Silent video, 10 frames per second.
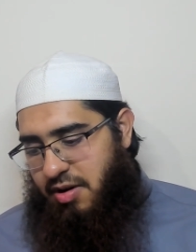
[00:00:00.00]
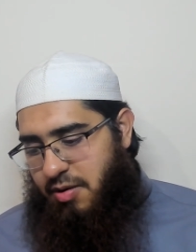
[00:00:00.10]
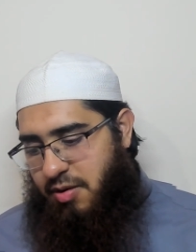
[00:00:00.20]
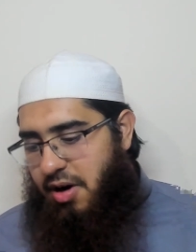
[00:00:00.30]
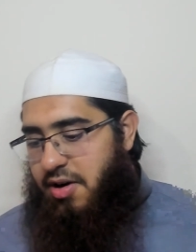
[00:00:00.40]

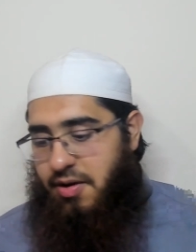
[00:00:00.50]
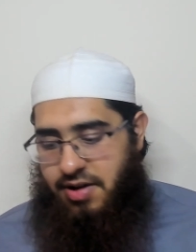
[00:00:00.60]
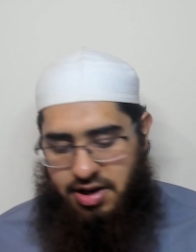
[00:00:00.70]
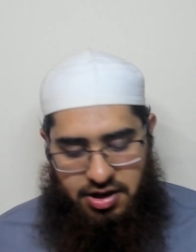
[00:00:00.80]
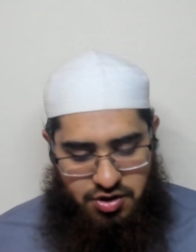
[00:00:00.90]
we aren't
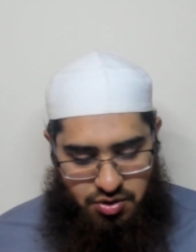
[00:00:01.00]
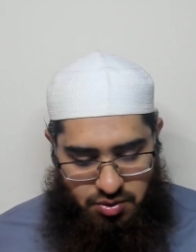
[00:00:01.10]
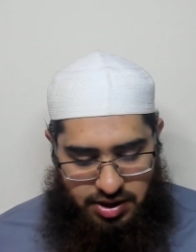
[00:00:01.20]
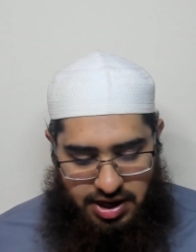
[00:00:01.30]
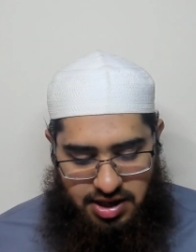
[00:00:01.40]
going
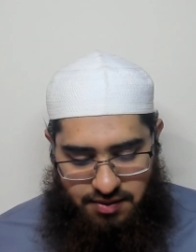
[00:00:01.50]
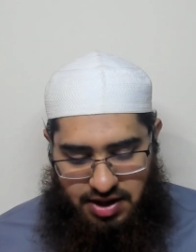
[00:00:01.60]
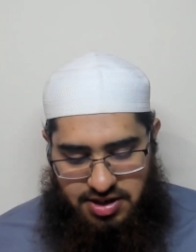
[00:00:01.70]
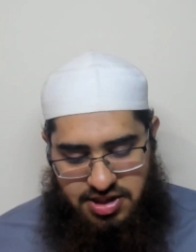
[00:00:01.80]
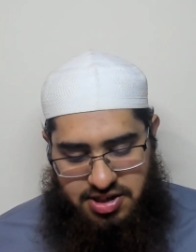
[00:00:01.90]
into any of
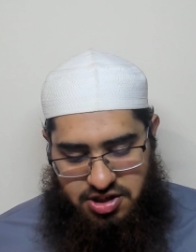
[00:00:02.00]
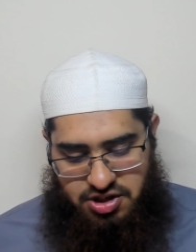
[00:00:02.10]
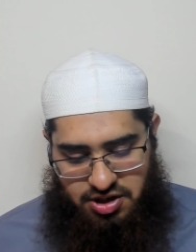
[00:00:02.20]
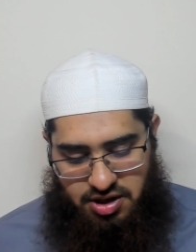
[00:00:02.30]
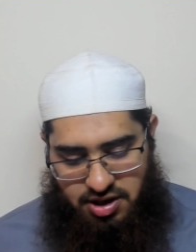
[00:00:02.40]
that
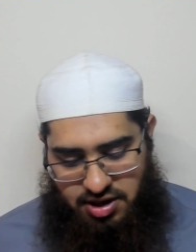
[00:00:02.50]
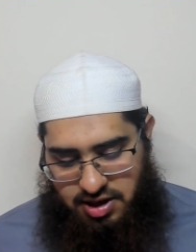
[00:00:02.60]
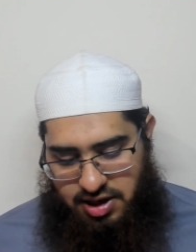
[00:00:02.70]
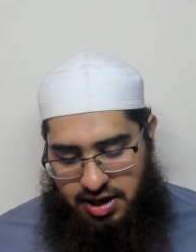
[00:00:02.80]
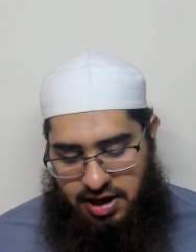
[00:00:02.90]
discussion
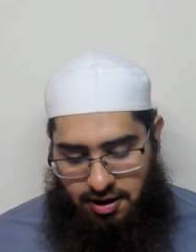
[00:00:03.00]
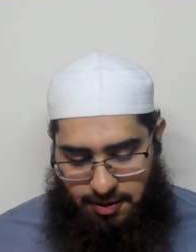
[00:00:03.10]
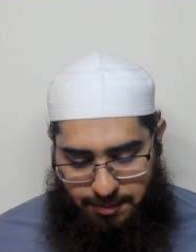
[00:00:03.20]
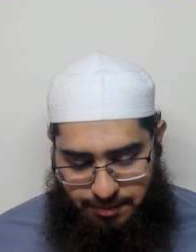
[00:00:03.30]
here.